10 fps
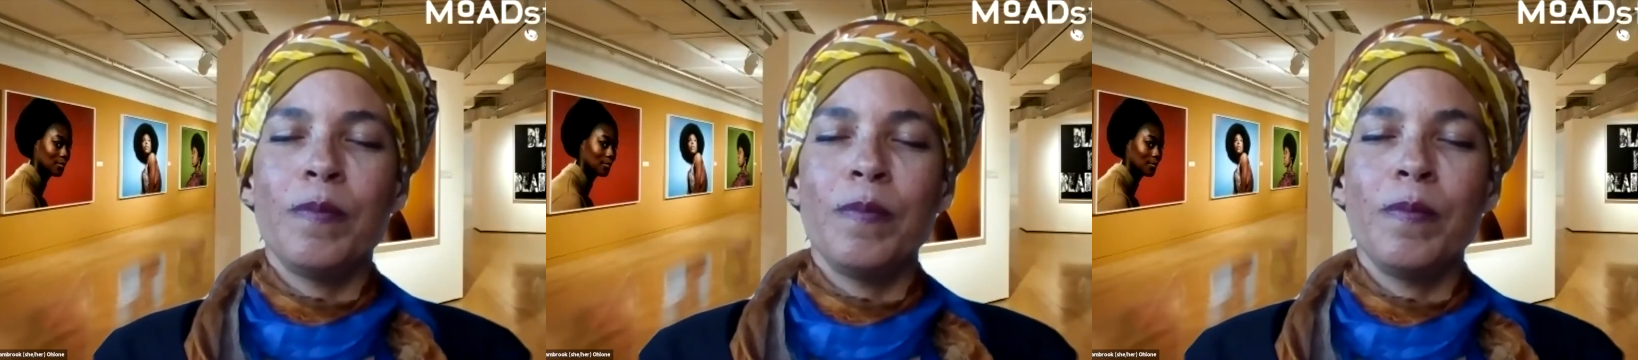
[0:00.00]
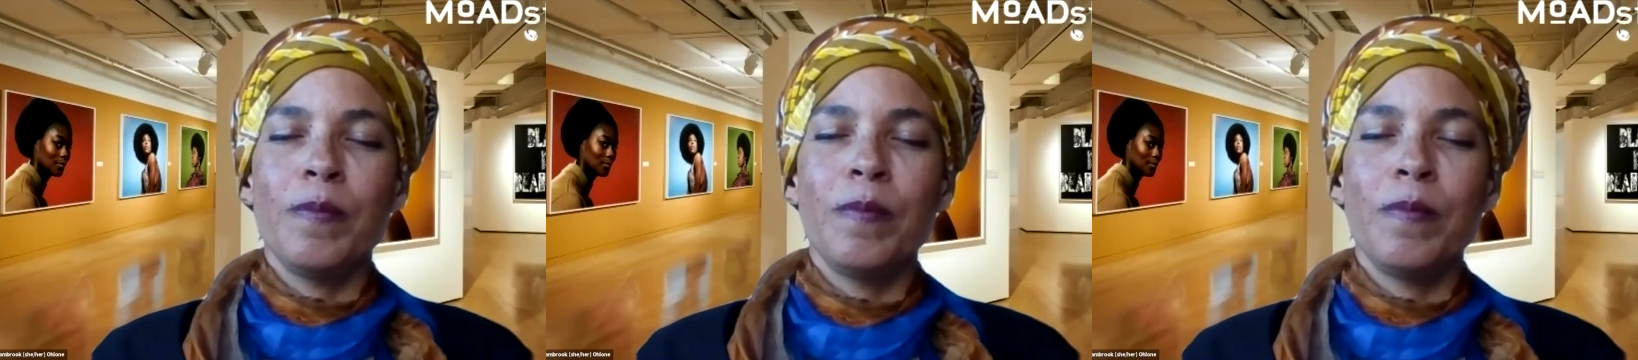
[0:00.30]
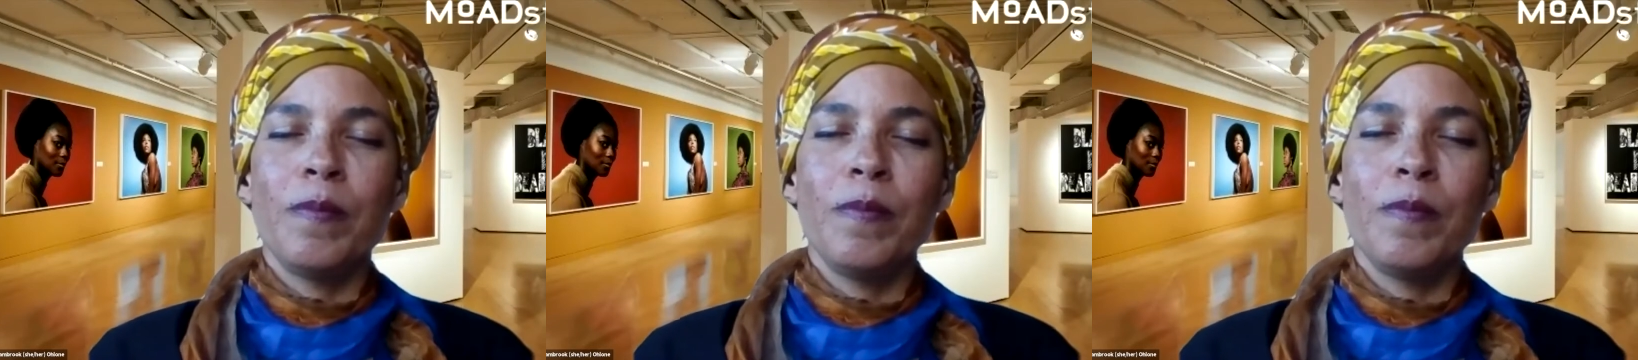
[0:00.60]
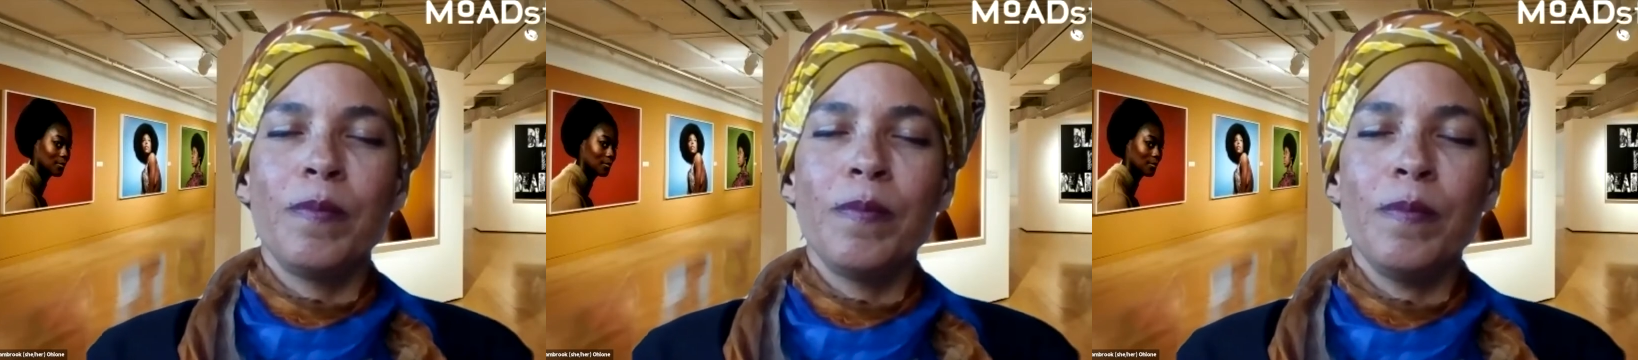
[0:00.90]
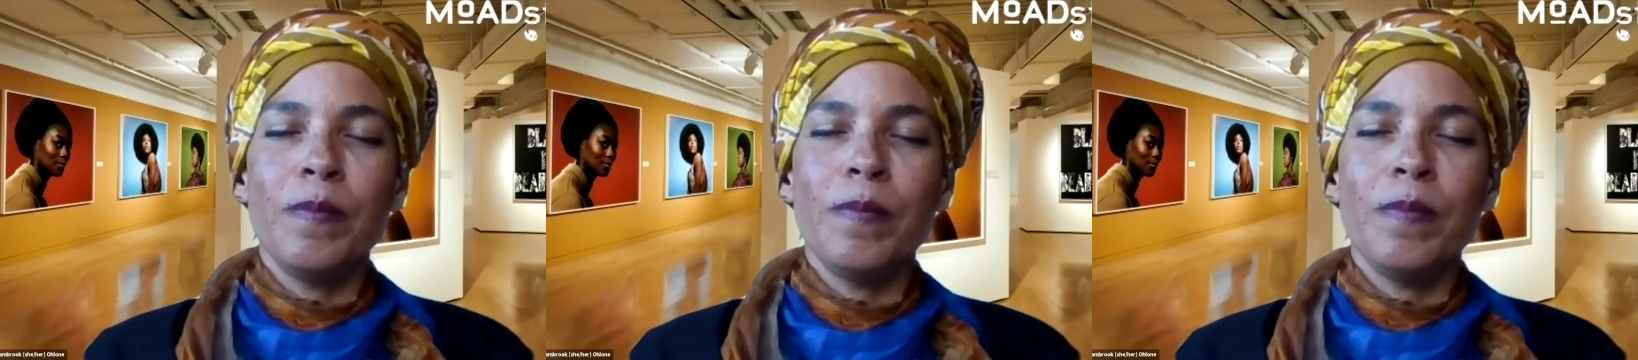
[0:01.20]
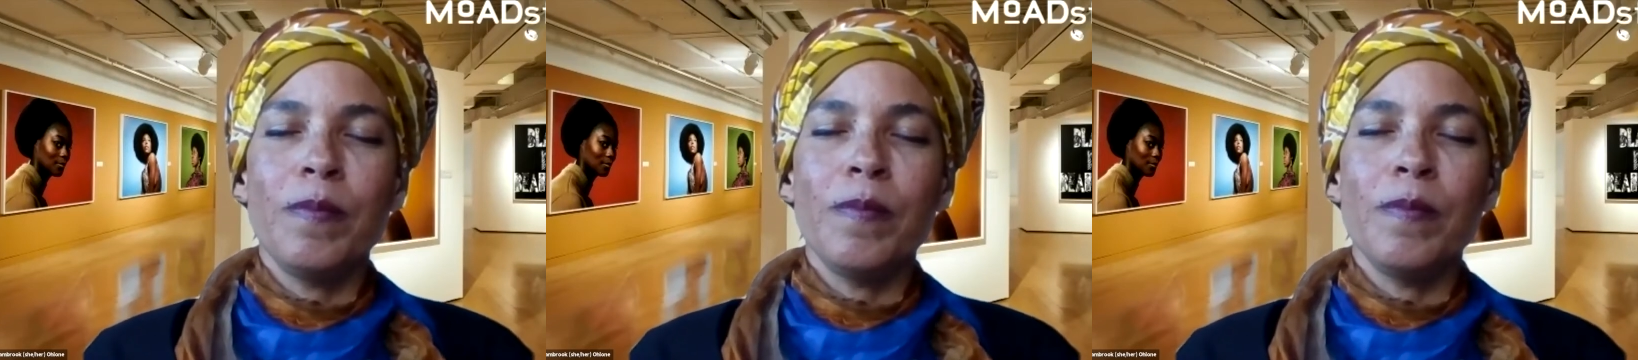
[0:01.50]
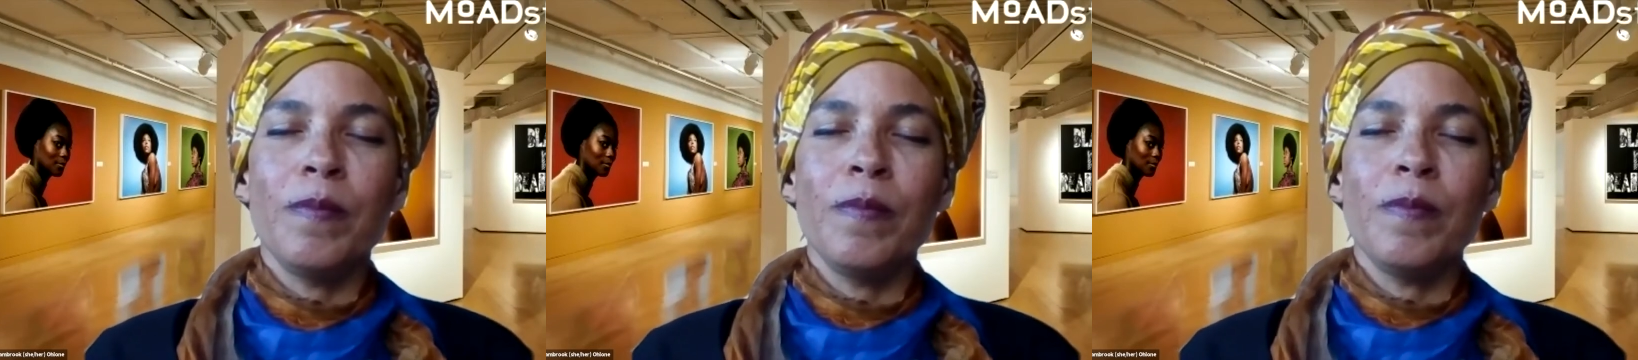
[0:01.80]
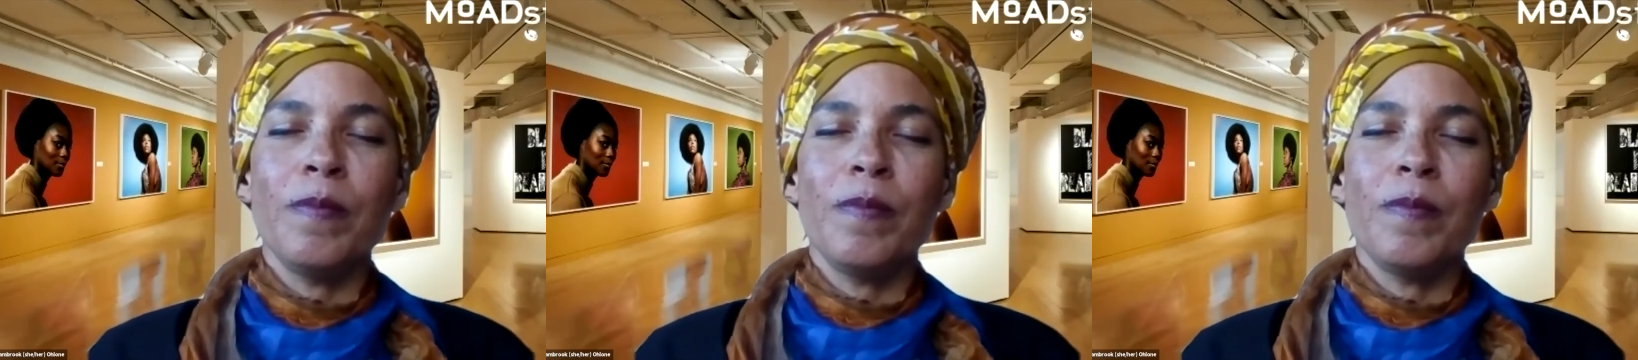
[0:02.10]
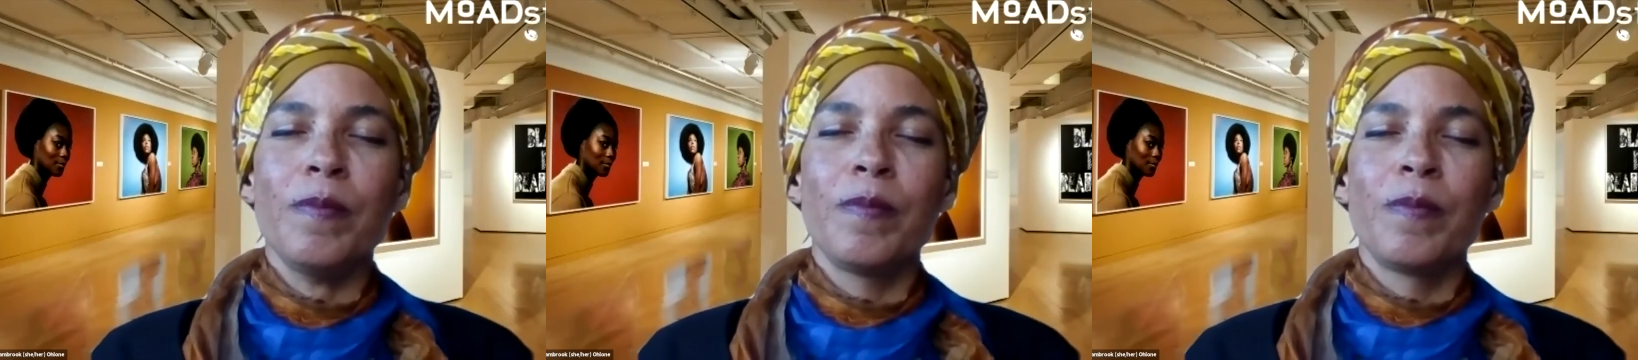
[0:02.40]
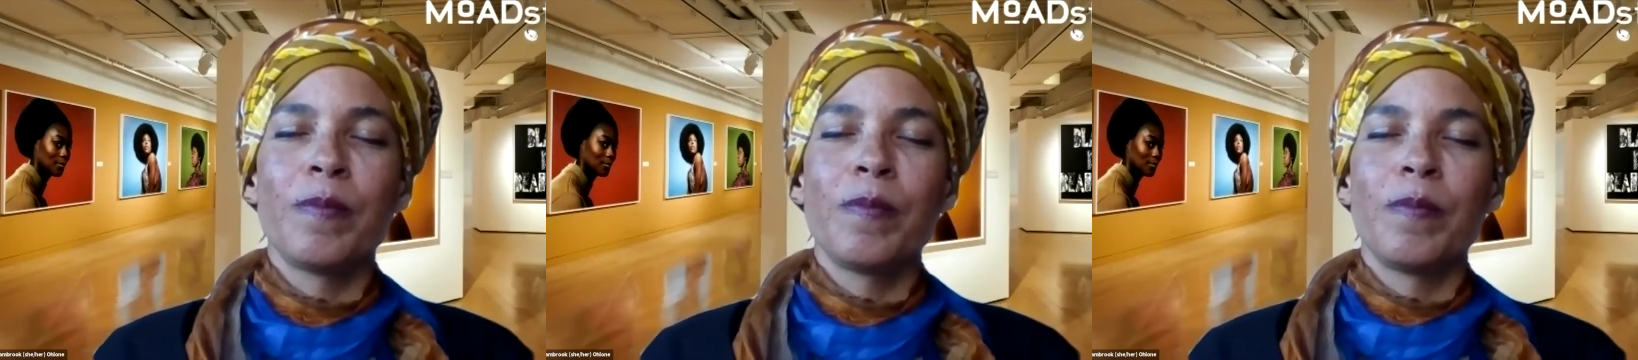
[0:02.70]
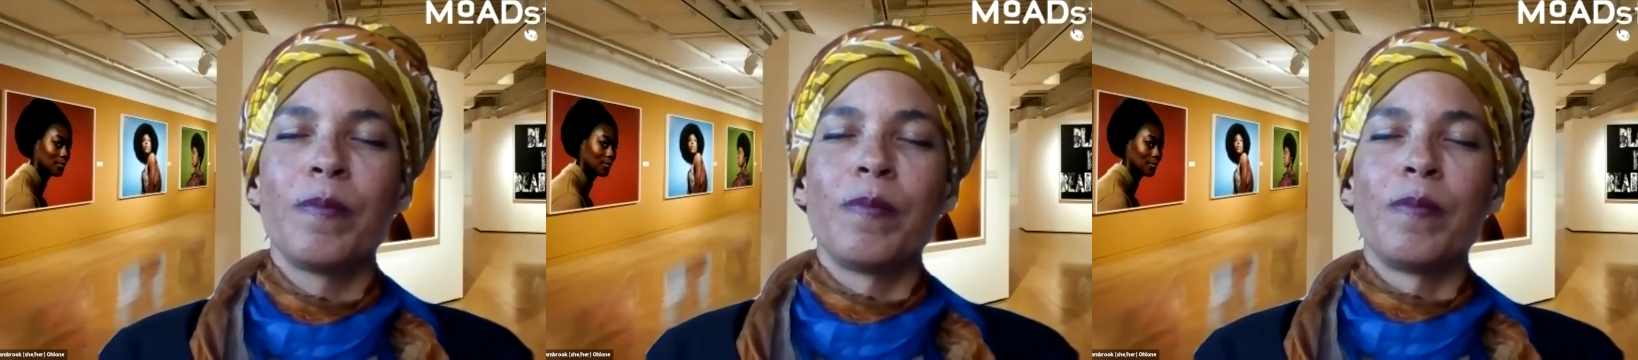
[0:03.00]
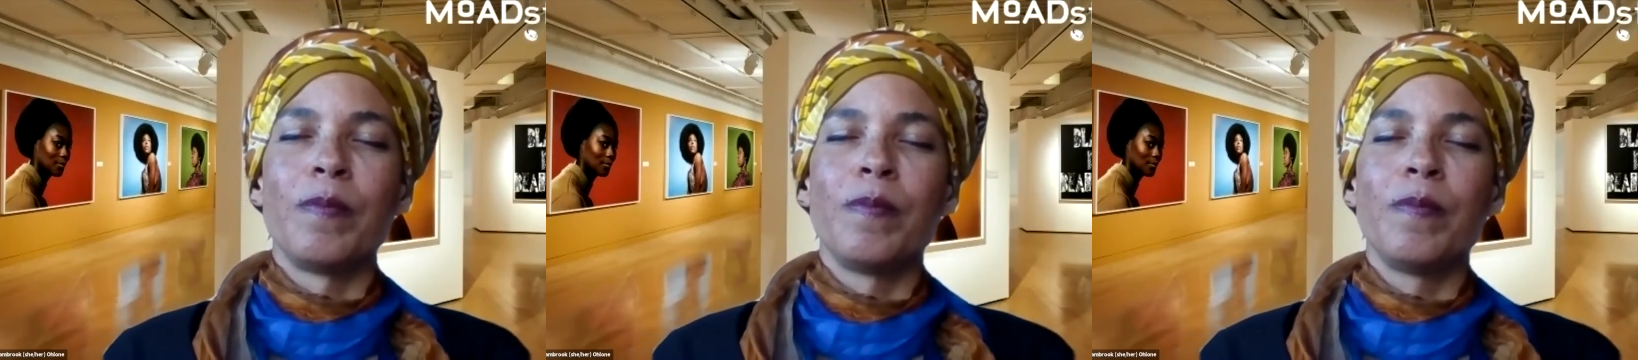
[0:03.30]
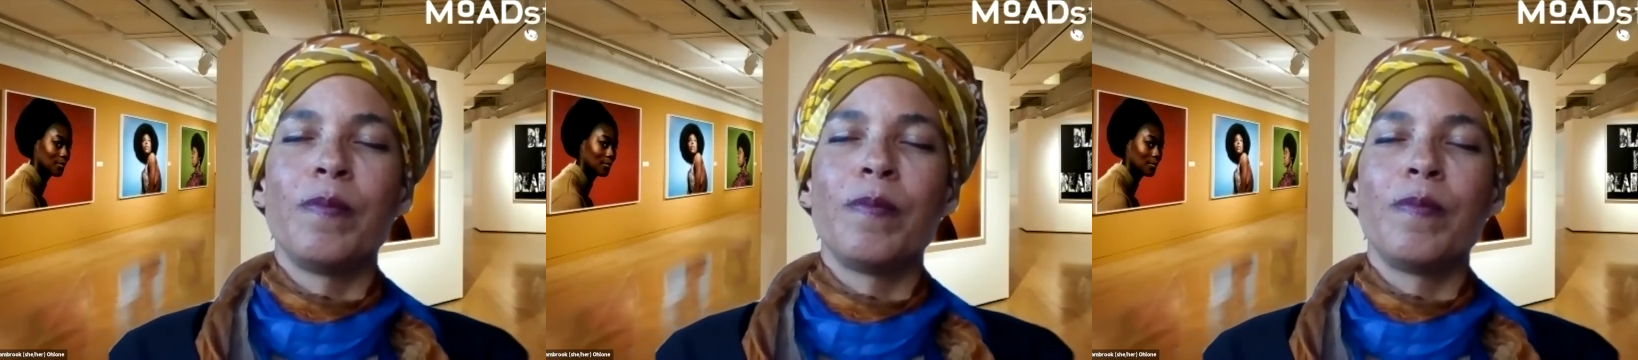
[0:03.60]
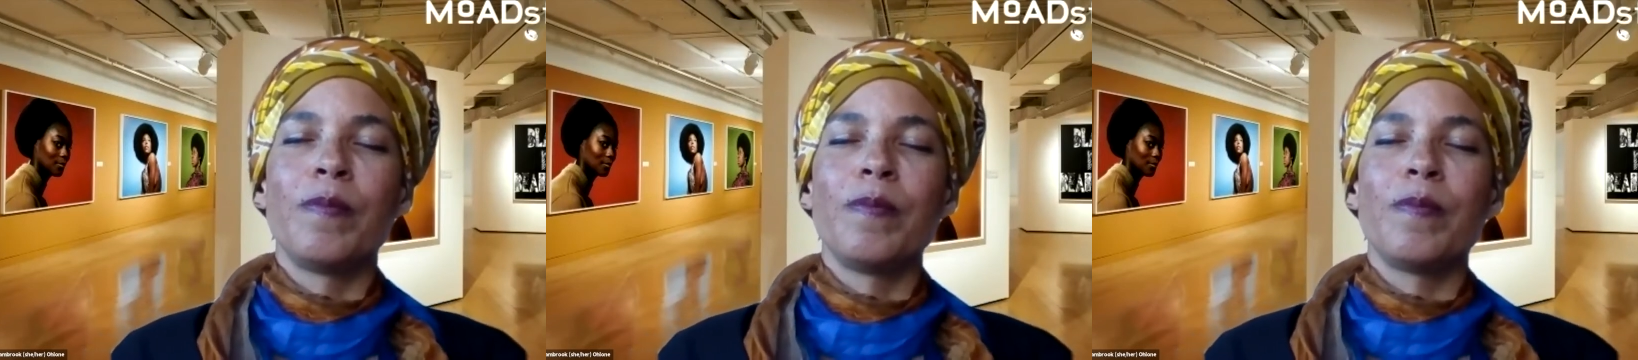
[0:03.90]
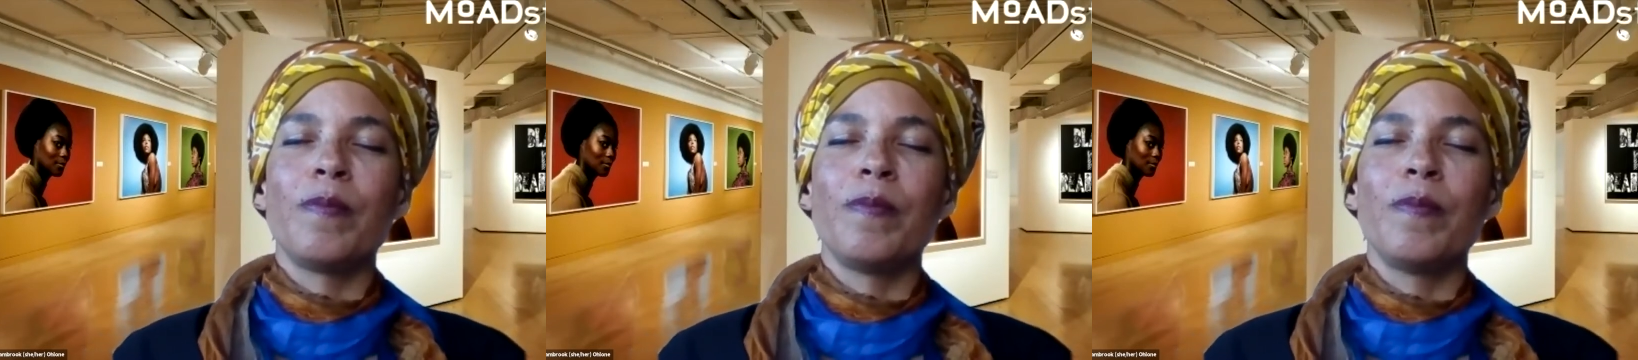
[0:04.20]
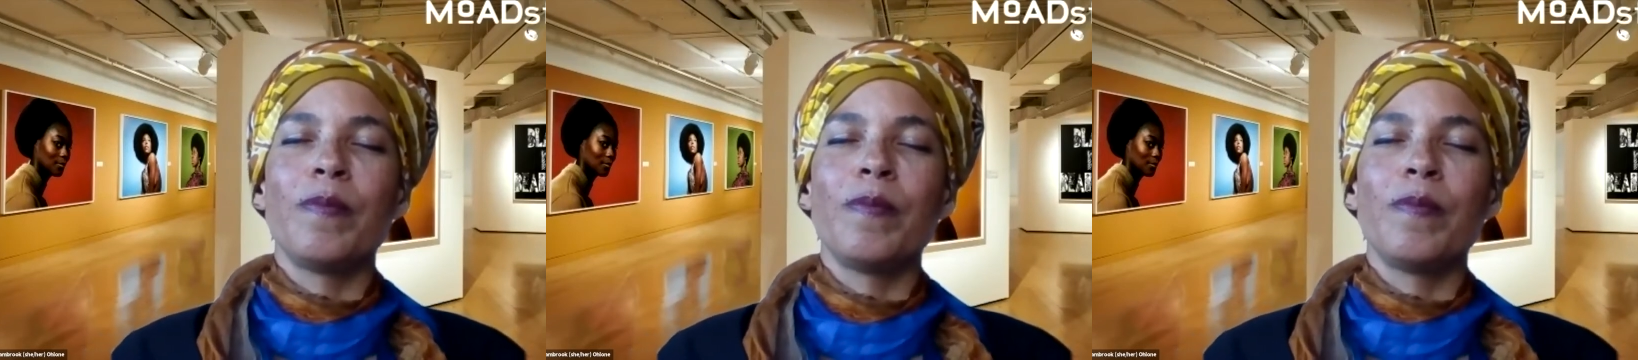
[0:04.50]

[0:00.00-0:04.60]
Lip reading: Nobody speaks.